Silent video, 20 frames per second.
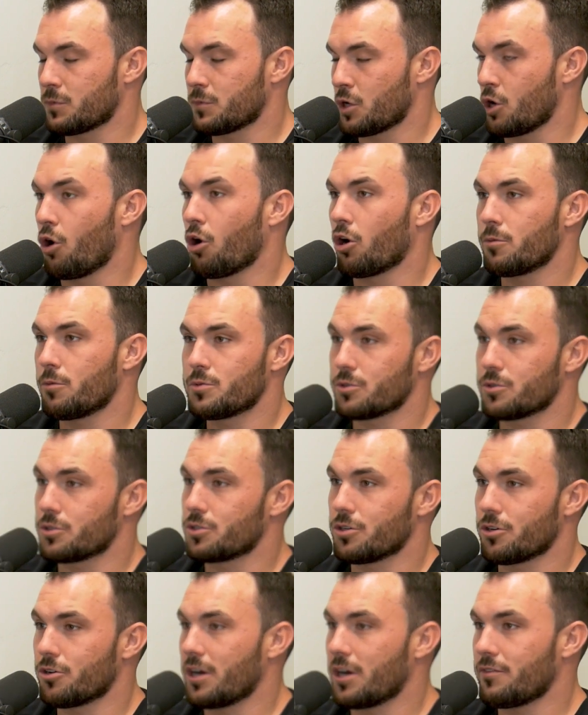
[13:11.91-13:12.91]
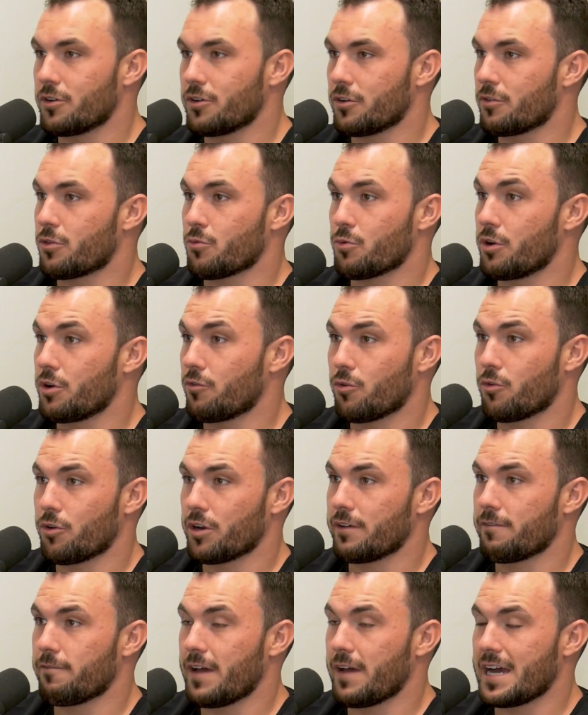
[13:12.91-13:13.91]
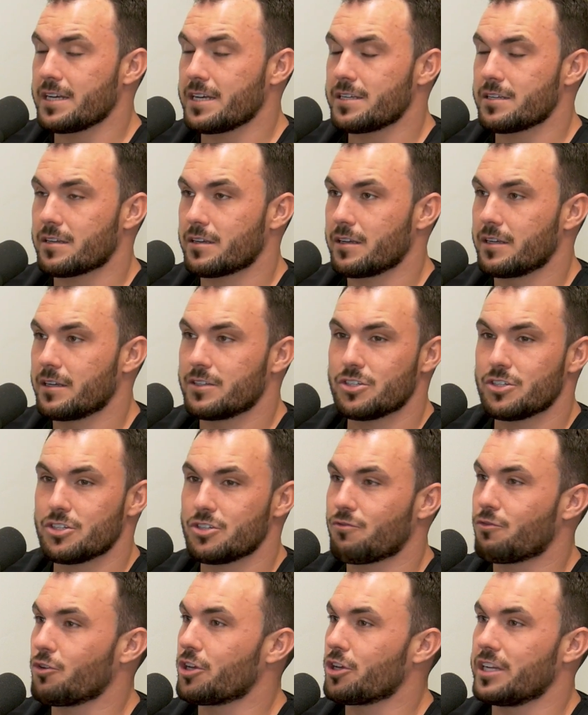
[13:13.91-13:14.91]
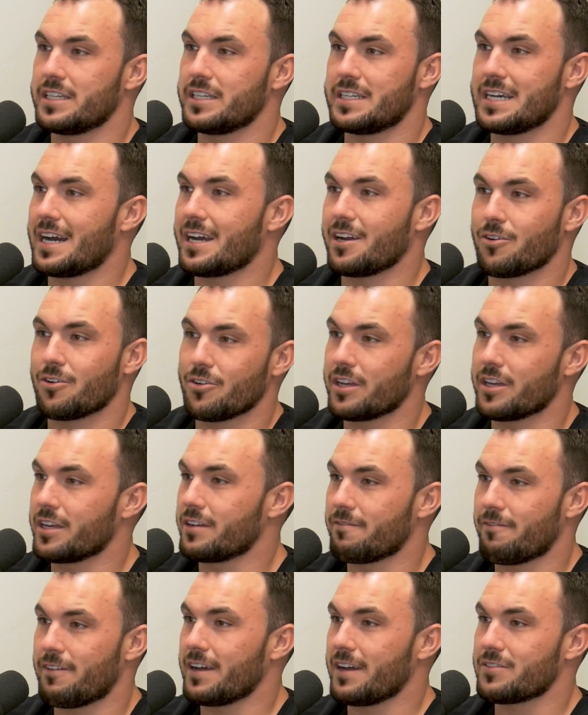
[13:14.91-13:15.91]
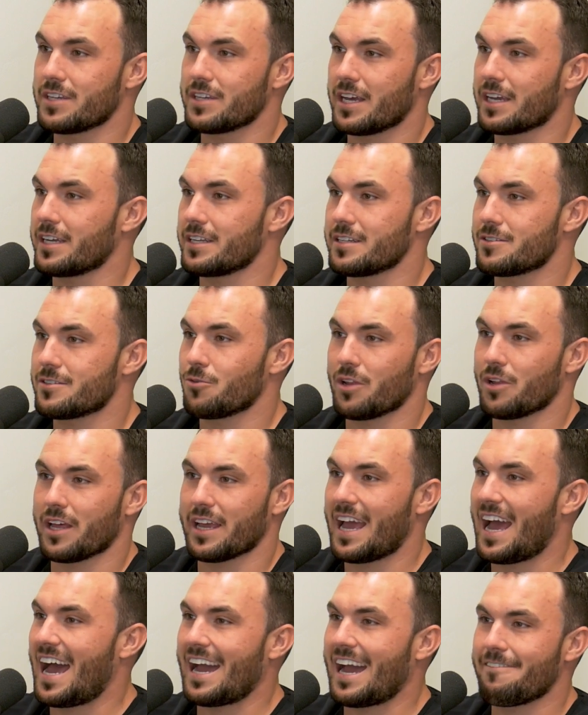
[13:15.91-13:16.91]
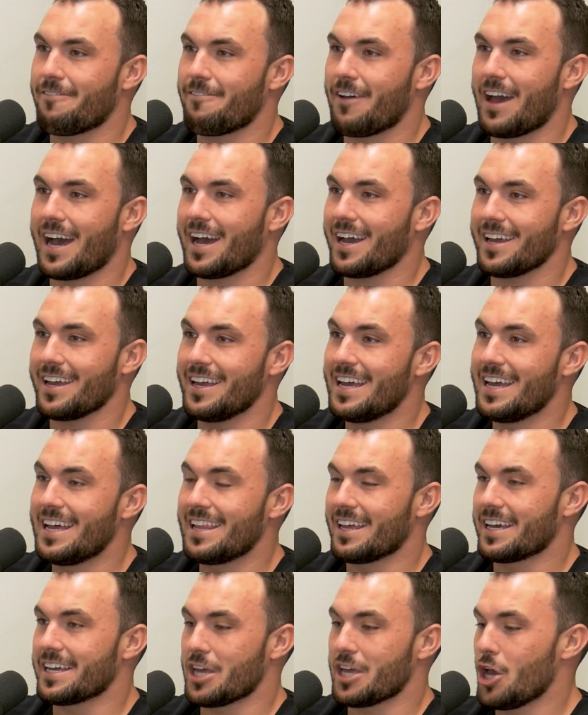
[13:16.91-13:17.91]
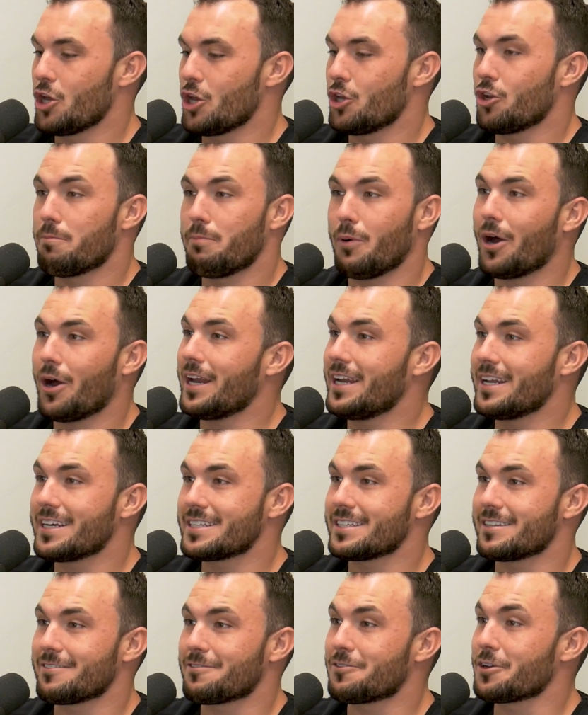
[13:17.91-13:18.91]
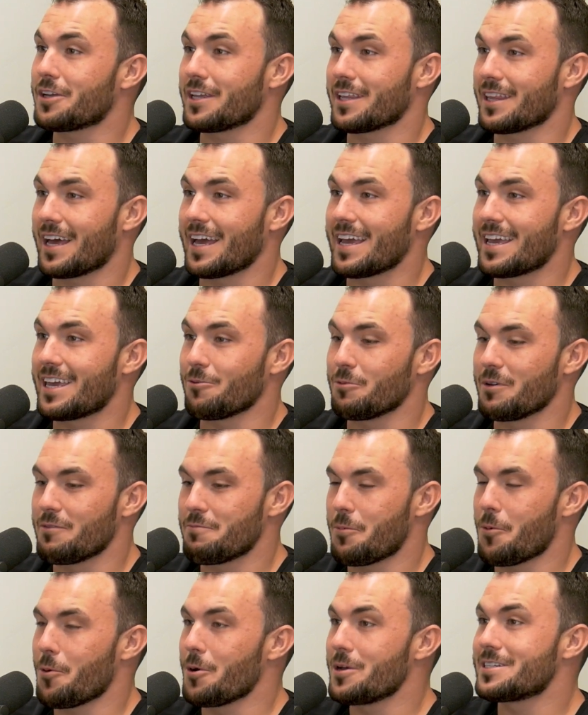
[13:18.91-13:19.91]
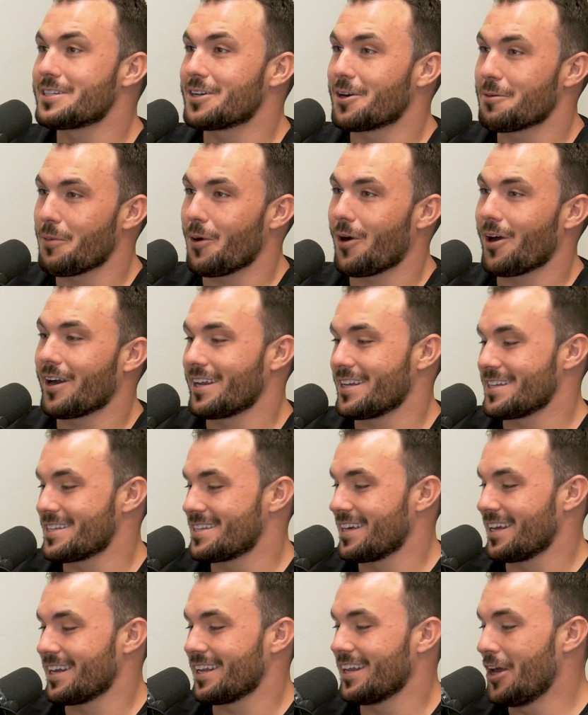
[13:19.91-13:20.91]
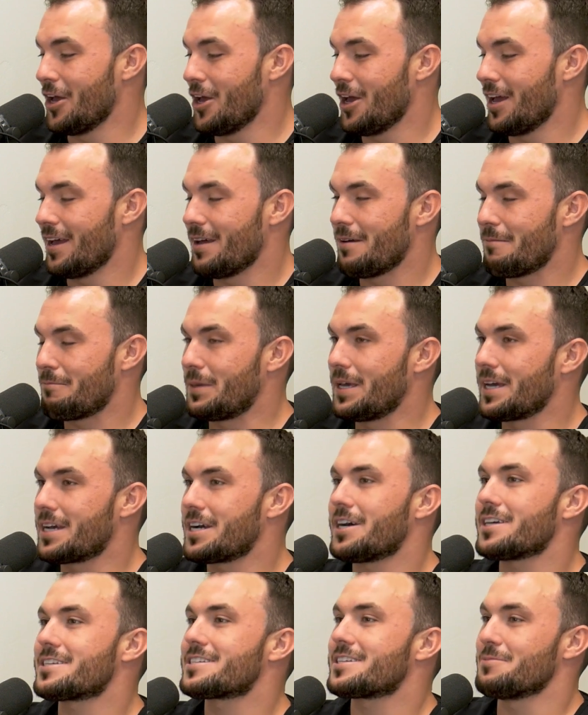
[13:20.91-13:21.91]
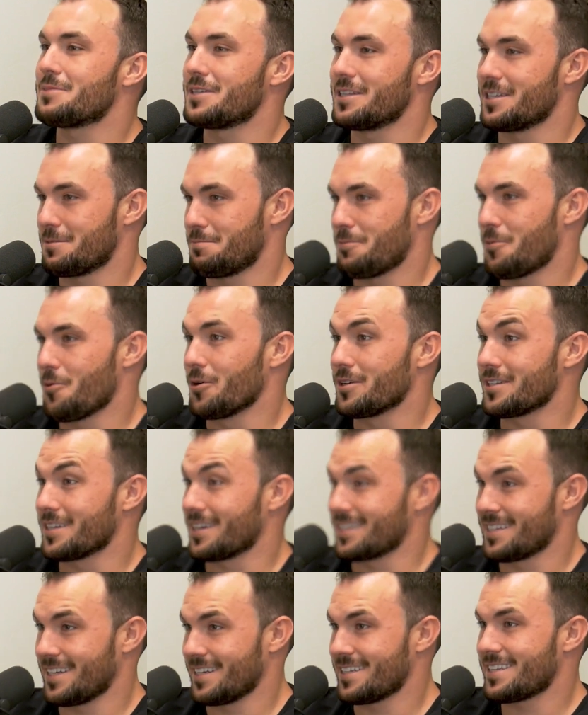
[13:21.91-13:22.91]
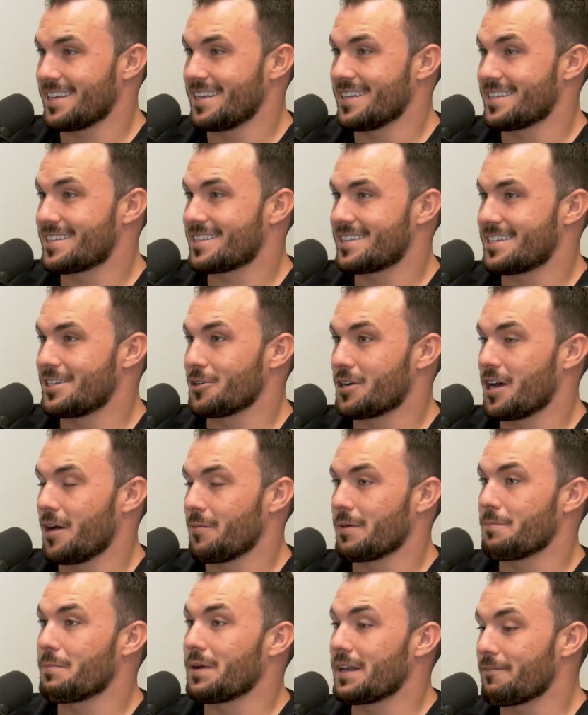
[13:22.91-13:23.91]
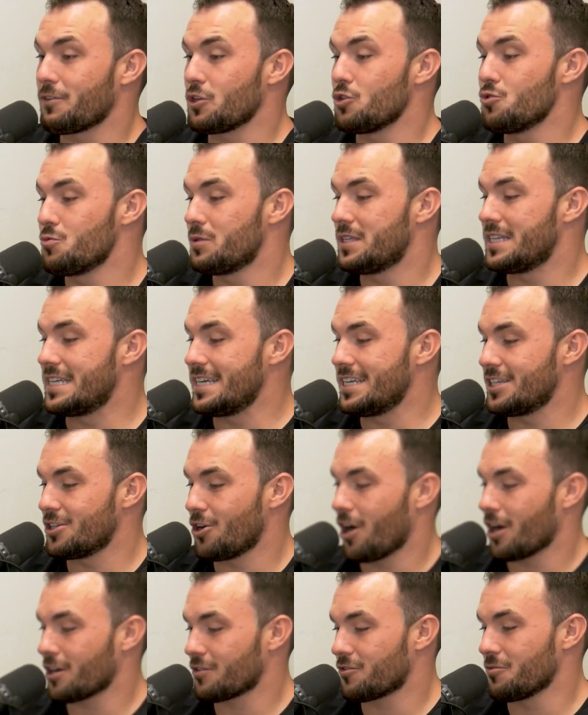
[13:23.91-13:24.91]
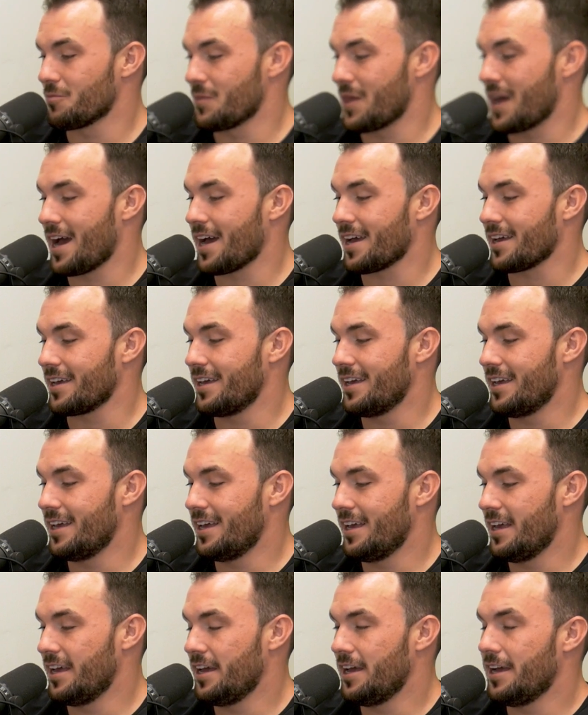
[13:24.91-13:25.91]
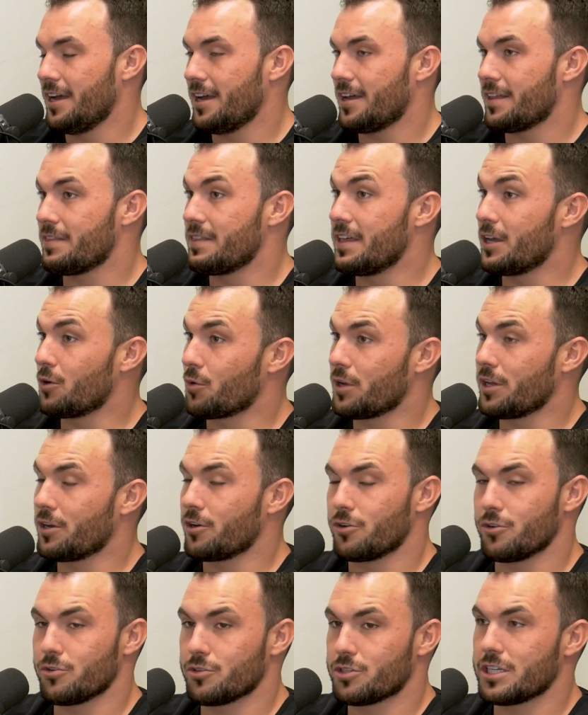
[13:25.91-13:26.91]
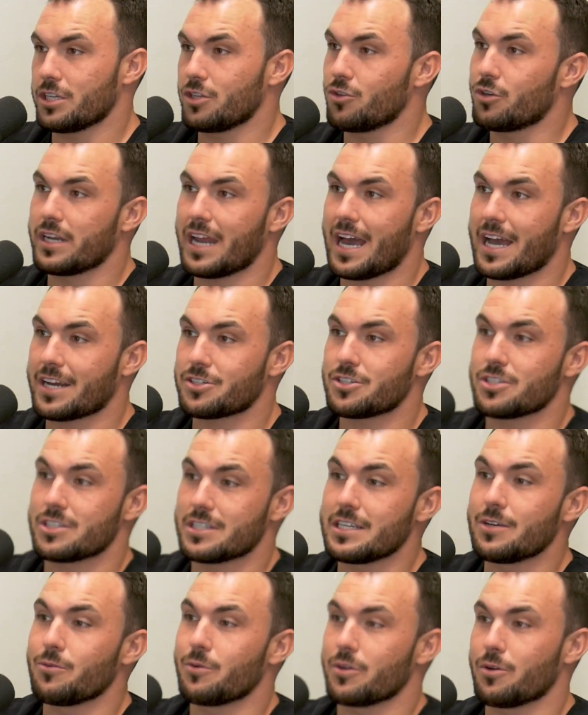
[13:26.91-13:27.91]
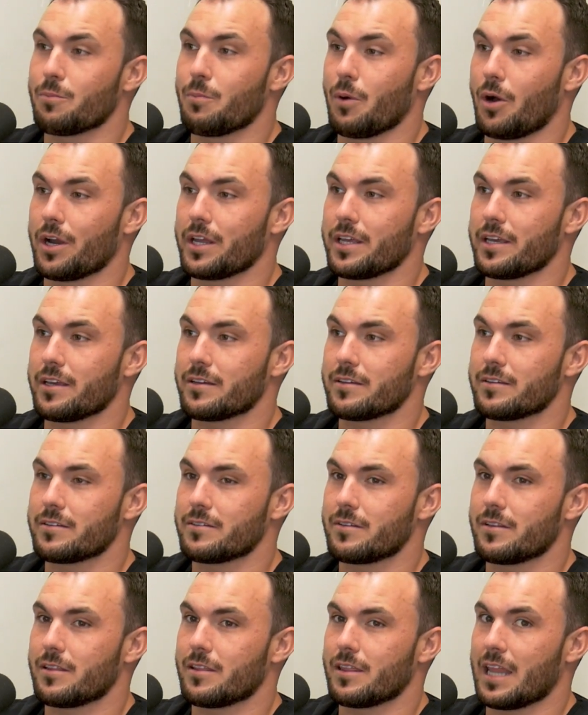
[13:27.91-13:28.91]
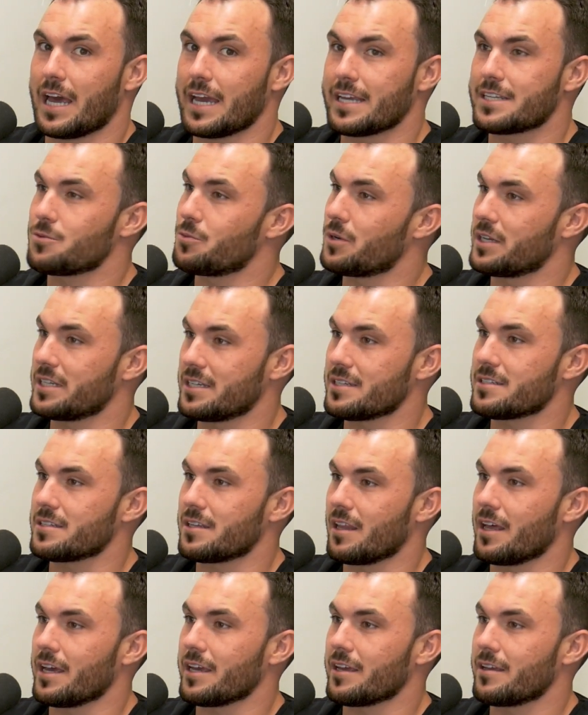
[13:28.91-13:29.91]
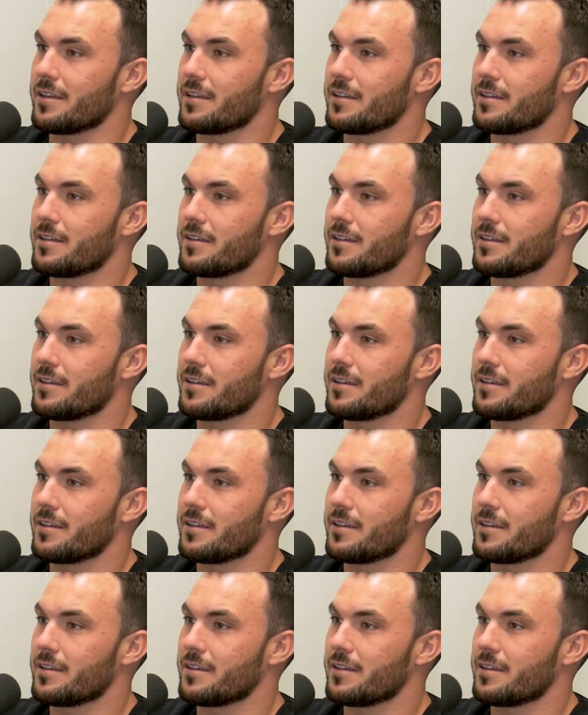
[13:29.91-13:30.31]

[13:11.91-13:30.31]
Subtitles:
carbs or sugar after a 3 or 4 day fast, it's just freaking diarrhea in 5 seconds, or like a high fat. Like, your body doesn't freaking like it. We've poisoned our body and said, be accustomed to this poison, because it's still coming. But if you detox from that, then reintroduce it, you can actually see what your body likes and what it doesn't like.